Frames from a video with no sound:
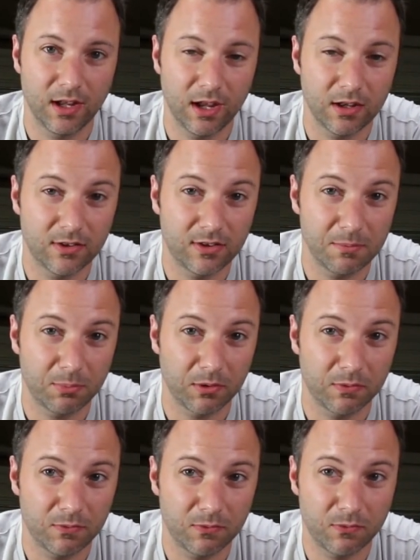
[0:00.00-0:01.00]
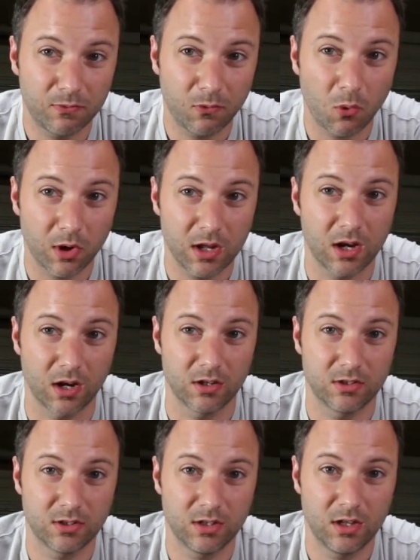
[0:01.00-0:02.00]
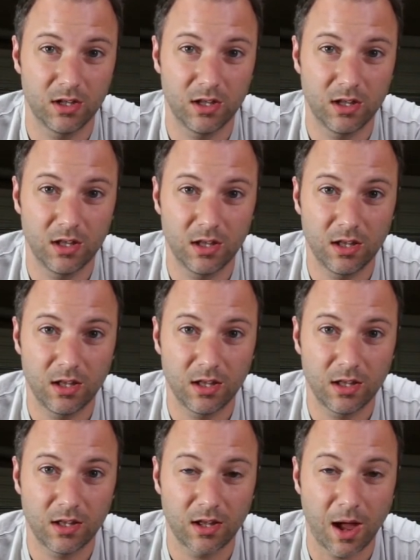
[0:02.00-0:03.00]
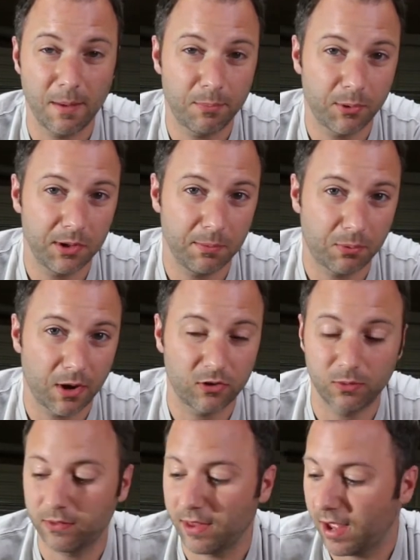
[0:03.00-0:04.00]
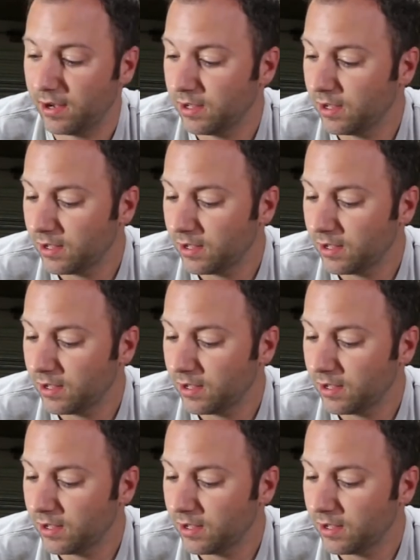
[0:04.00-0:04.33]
in simply 4 years. I'm pretty impressed with that.